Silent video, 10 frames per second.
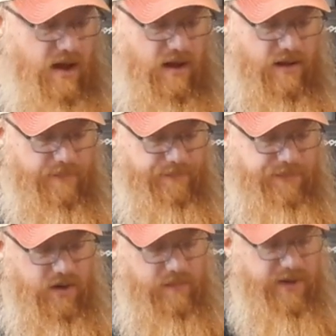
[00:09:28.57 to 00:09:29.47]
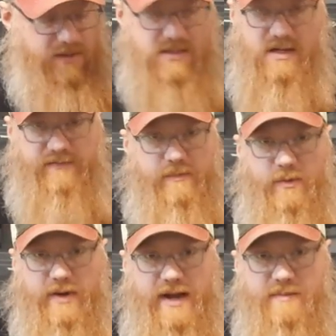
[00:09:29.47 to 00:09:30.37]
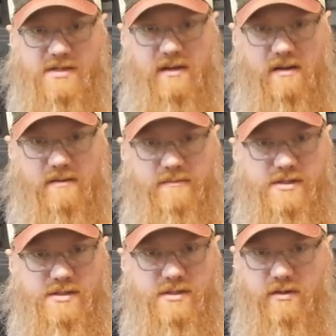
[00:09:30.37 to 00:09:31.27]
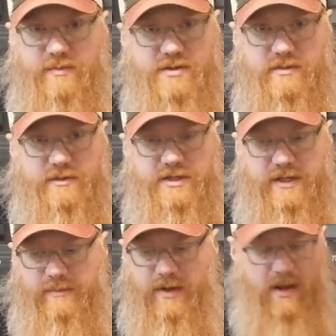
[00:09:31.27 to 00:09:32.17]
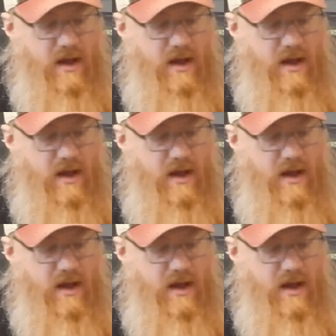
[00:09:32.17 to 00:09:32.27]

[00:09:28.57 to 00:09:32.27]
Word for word: Um, you can pick this stuff up on Amazon, super, super cheap.